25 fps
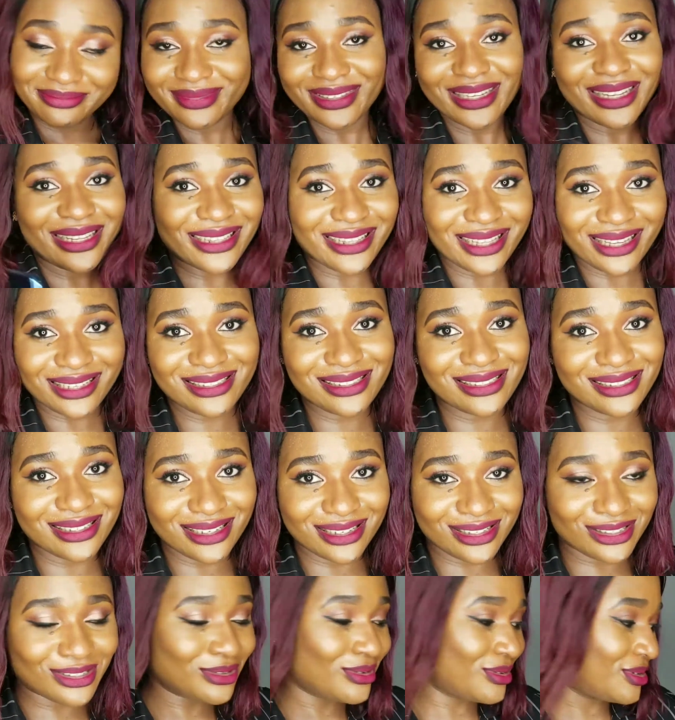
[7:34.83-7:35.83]
that's
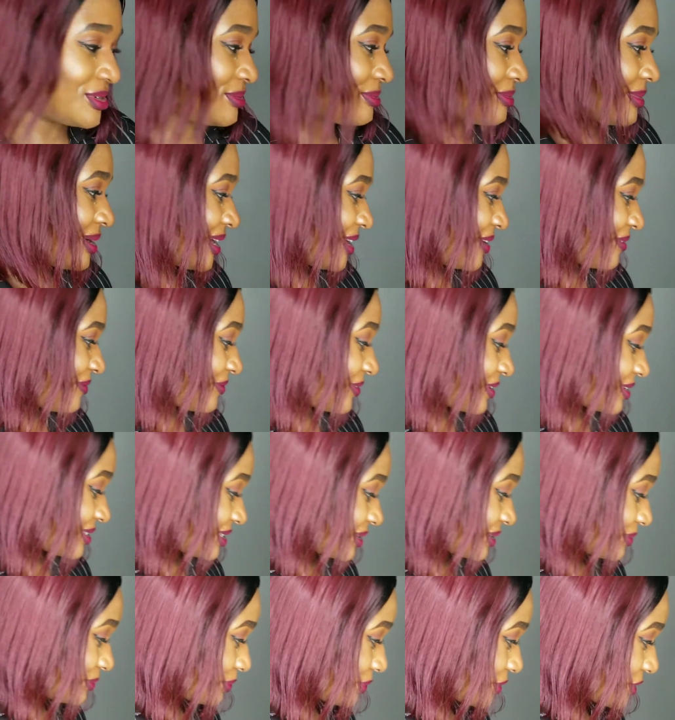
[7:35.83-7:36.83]
it on my first
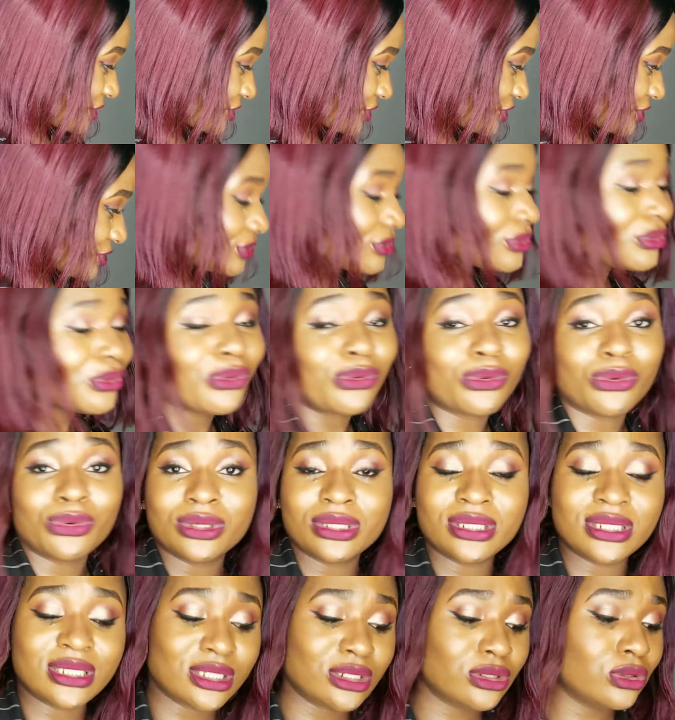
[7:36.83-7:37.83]
impression
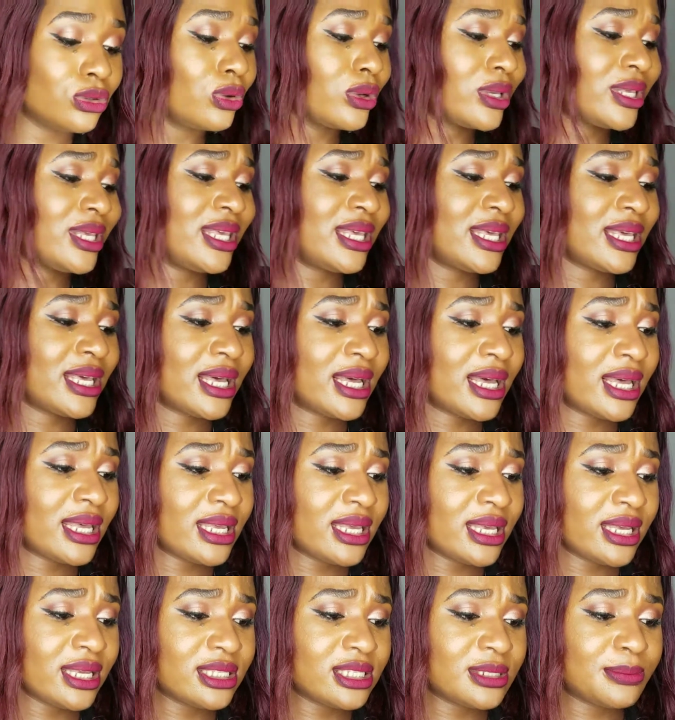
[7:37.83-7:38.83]
on the Nokia
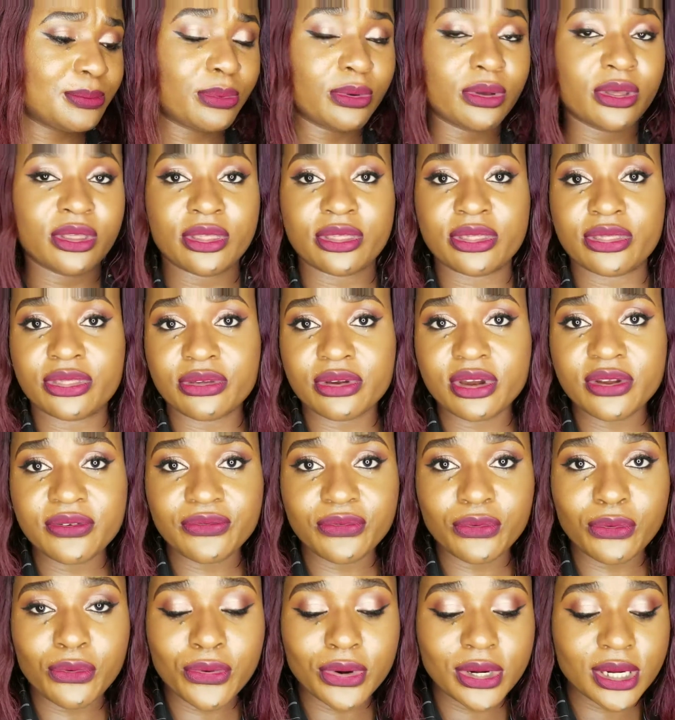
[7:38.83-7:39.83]
8.3
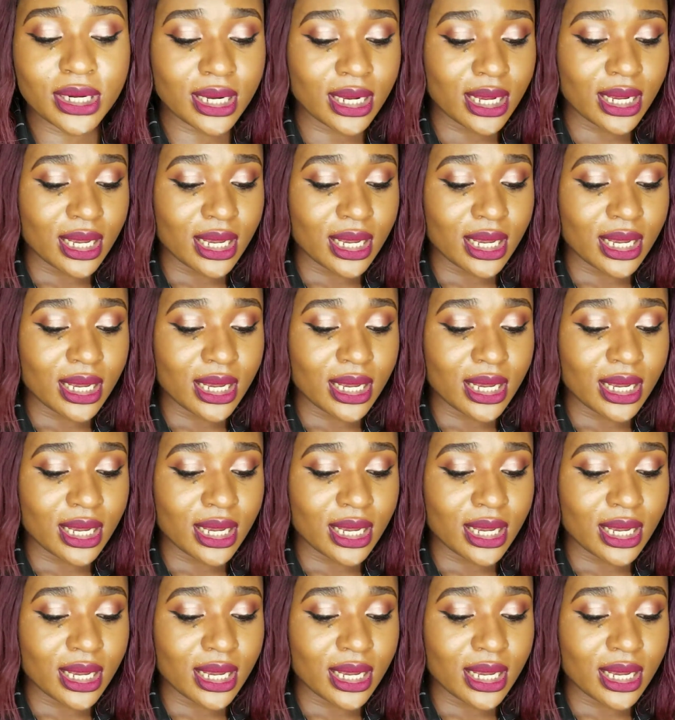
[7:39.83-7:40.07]
phone.